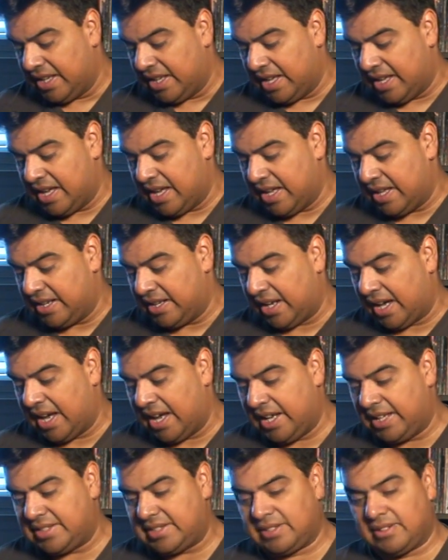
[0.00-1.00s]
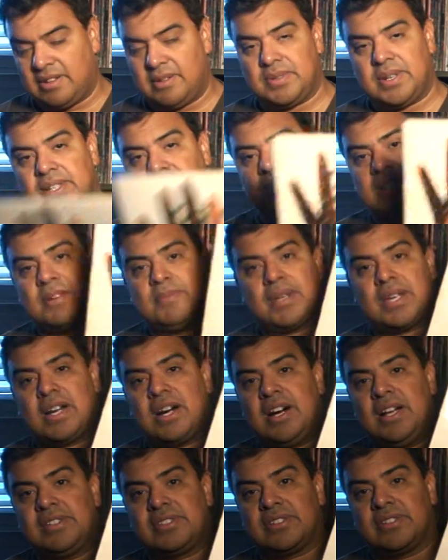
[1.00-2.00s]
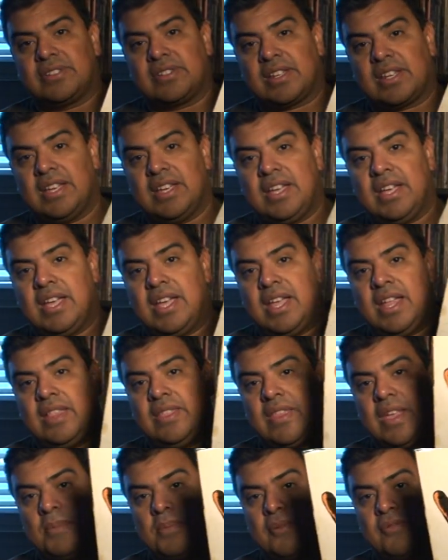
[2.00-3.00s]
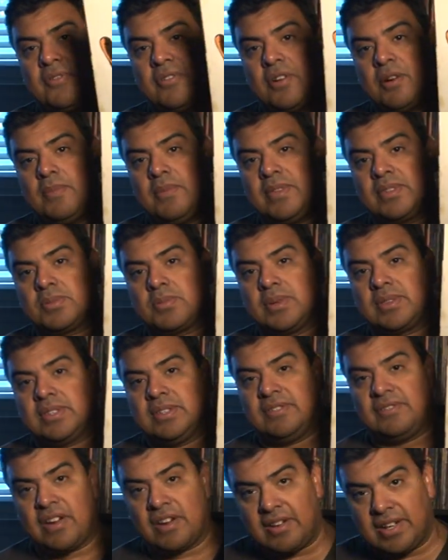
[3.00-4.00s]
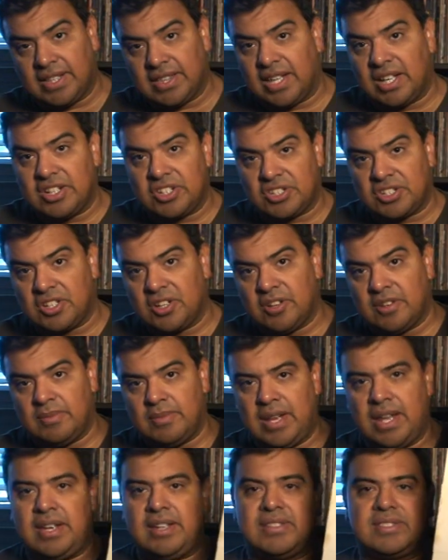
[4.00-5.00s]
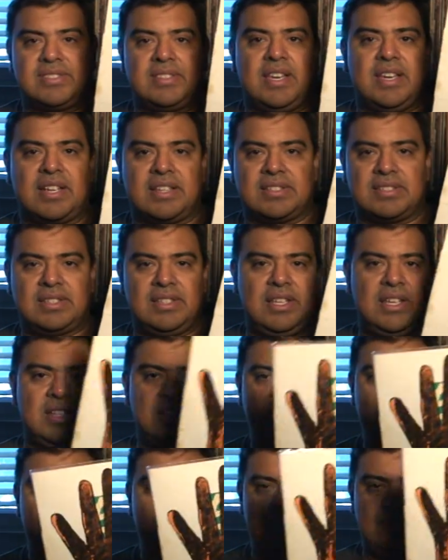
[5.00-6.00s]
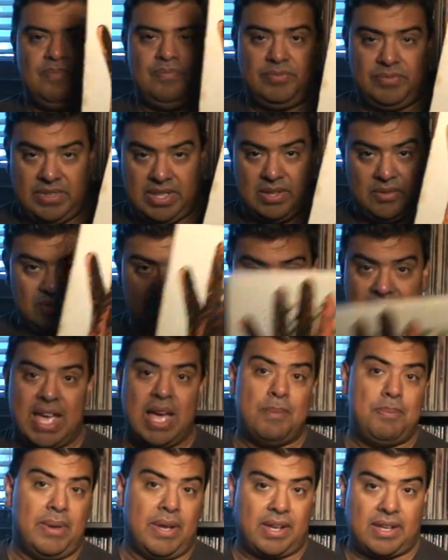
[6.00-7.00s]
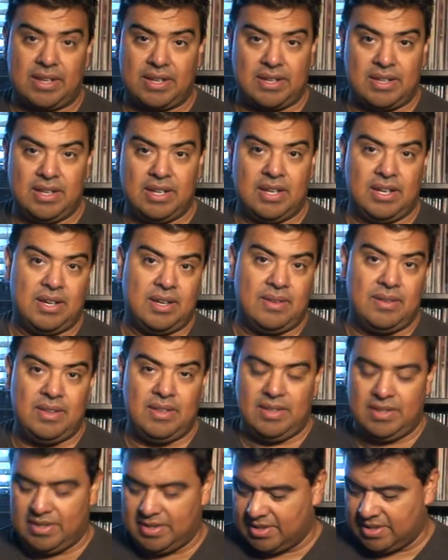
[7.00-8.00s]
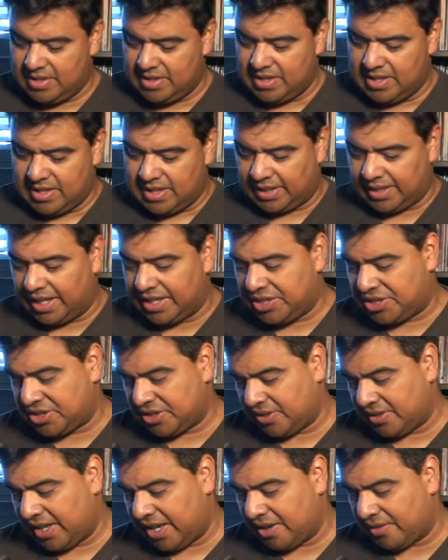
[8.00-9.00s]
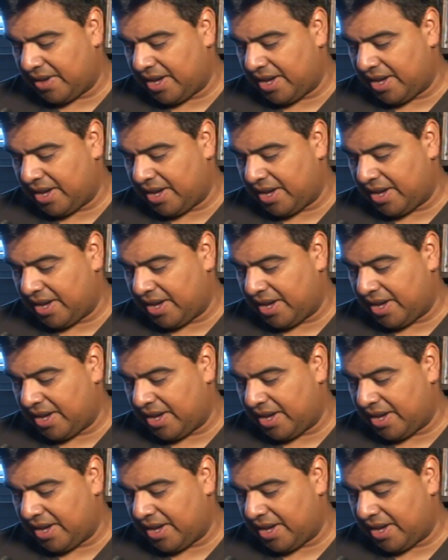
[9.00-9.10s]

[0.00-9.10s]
And I still remember when I saw them in concert and they performed this with the Very Light Show in '86. It was epic. The light show they